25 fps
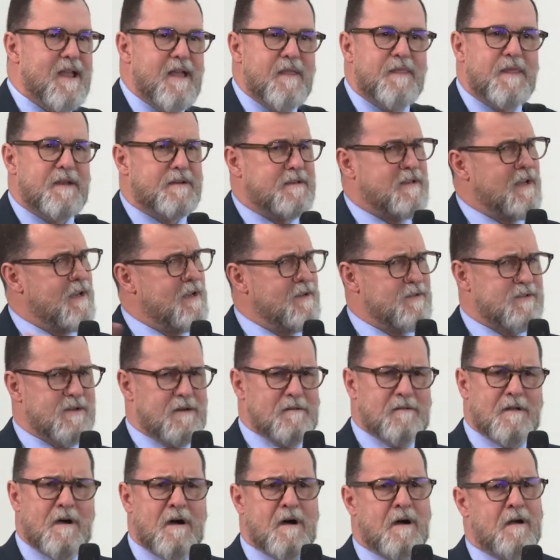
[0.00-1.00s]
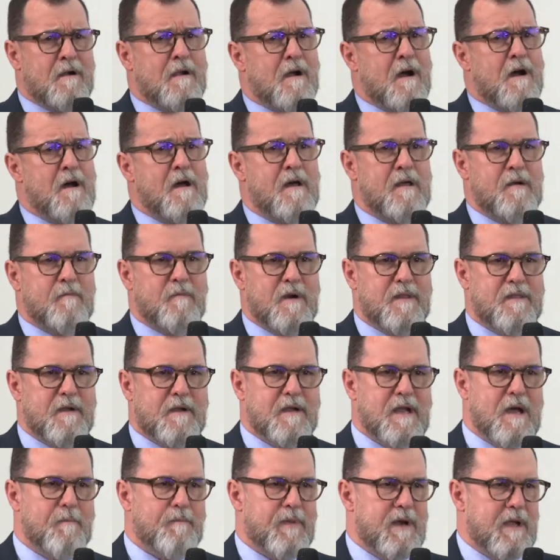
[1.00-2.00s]
The days are long gone where the
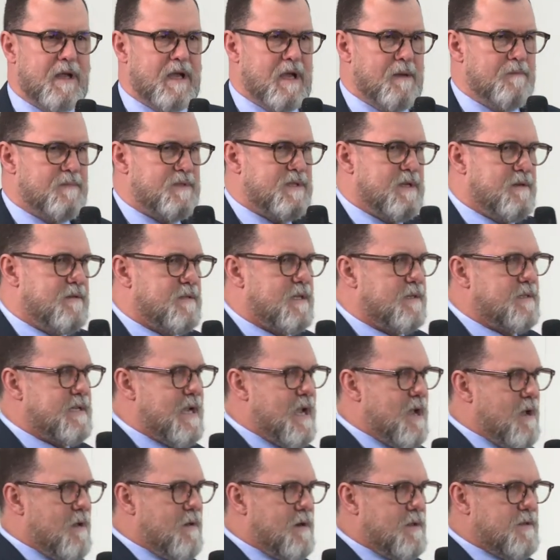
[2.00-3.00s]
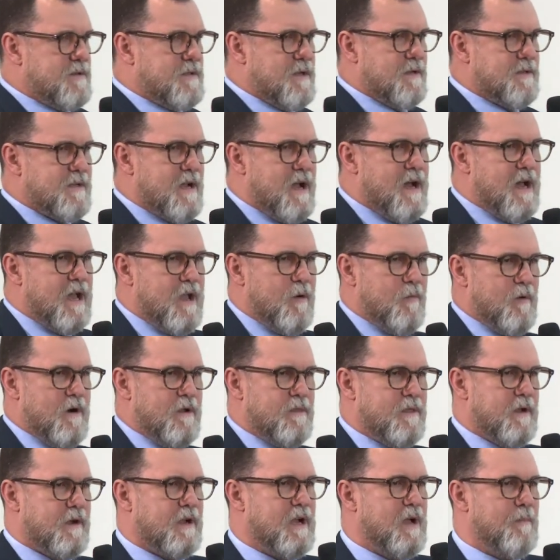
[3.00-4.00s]
company comes into town and says, Hi, we're
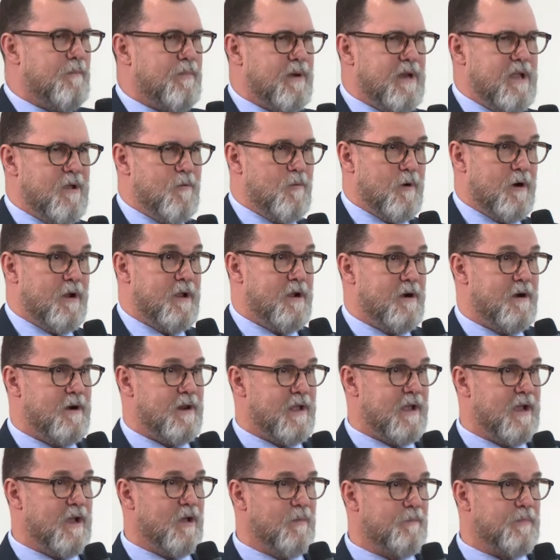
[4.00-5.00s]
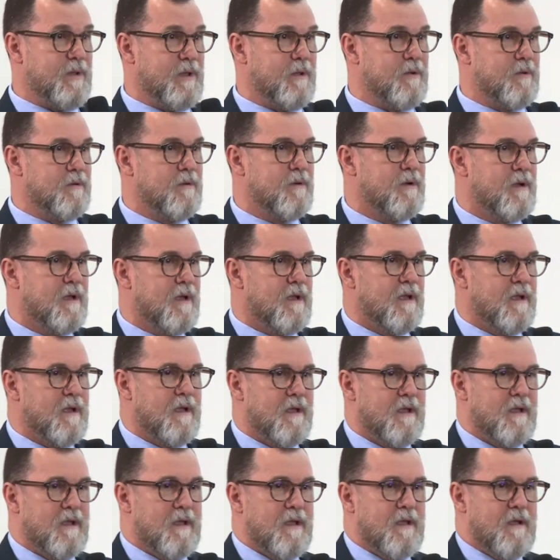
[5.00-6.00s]
the company, we're here to help you,
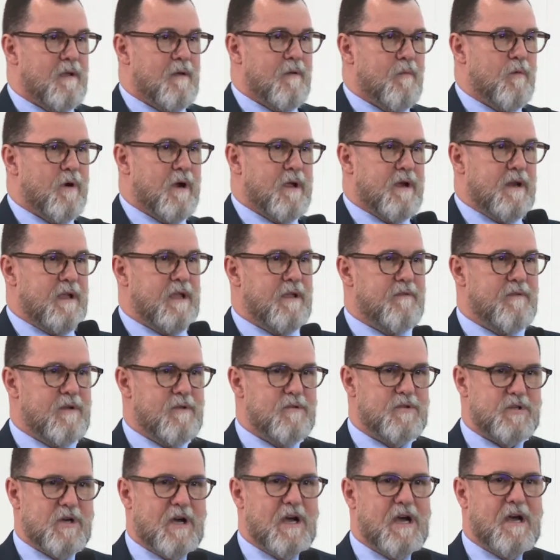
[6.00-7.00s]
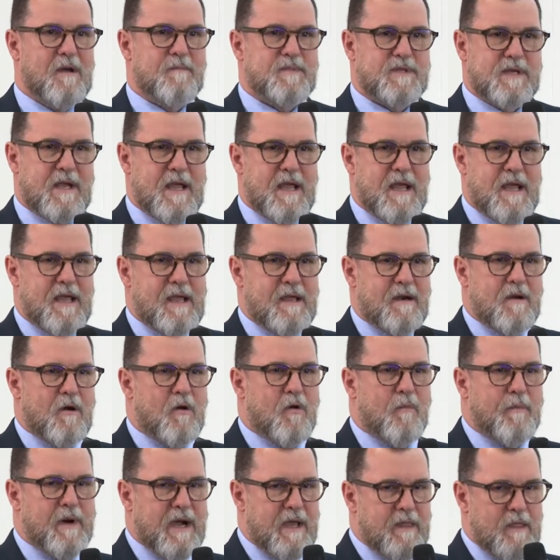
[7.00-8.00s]
we're going to give you jobs, and
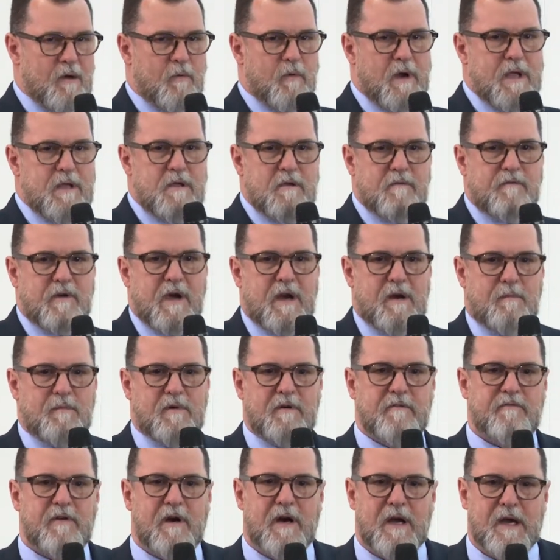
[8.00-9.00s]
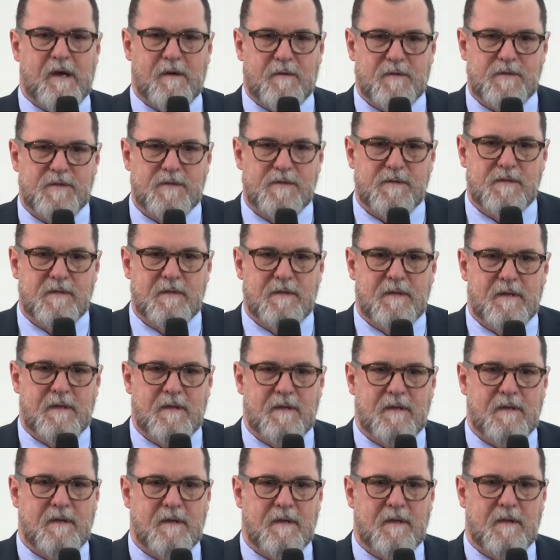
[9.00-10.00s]
oh, by the way, you've got to move your house.
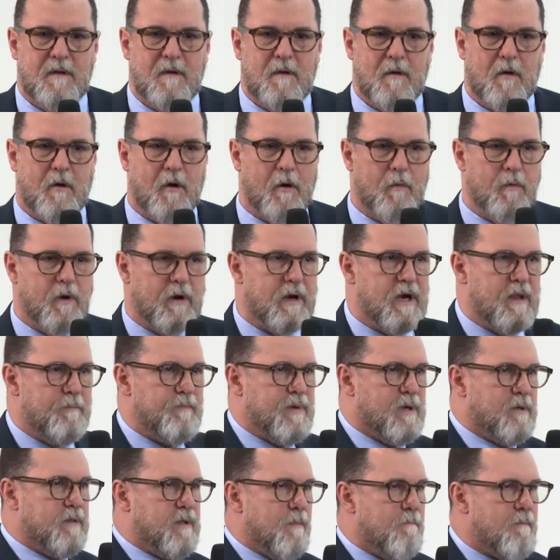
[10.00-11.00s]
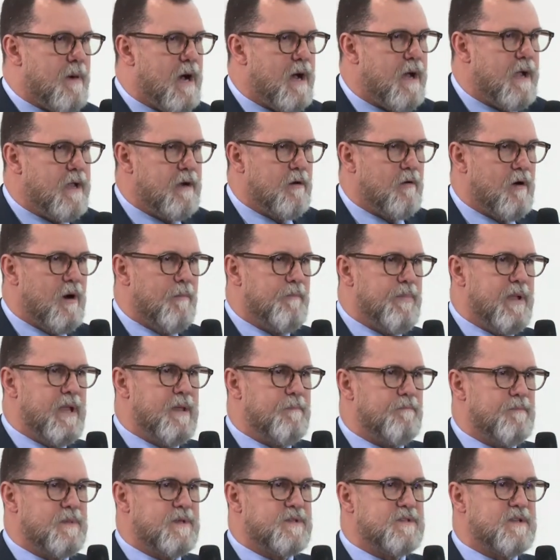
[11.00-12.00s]
Or we're going to build a mine or a
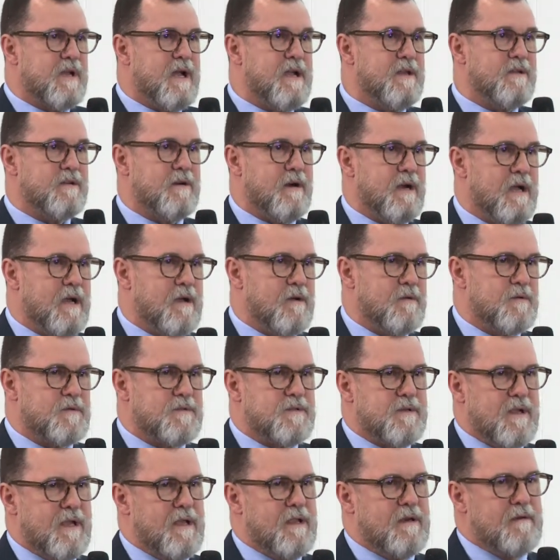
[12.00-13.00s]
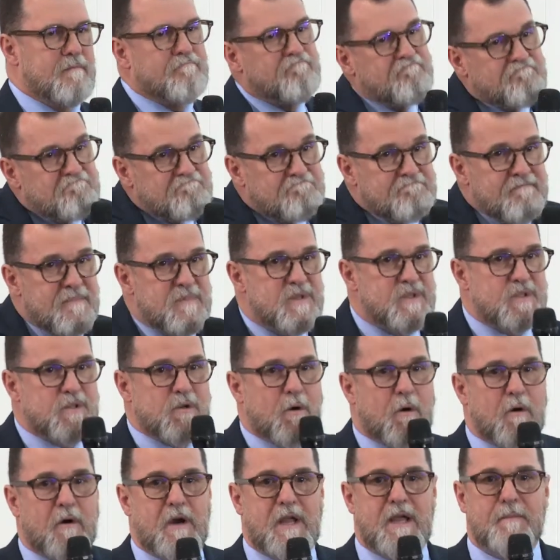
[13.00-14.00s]
pit beside your house, and
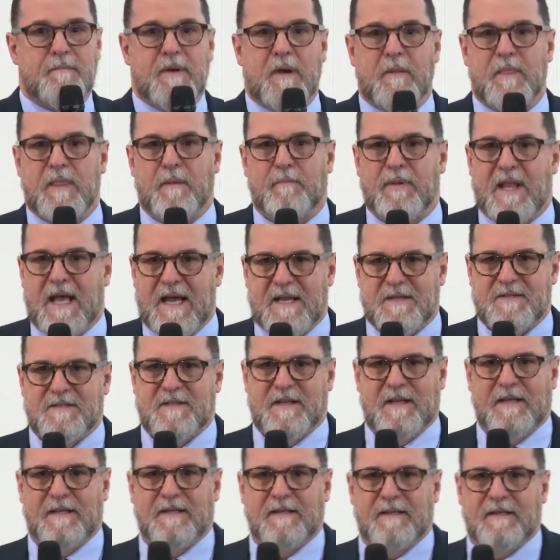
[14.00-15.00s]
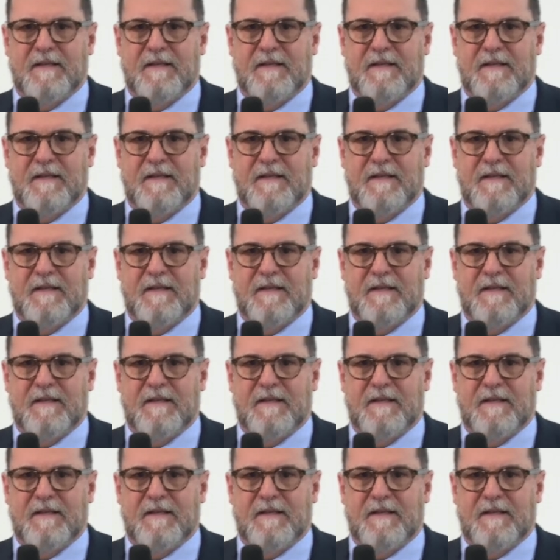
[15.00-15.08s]
Sorry about the blasting.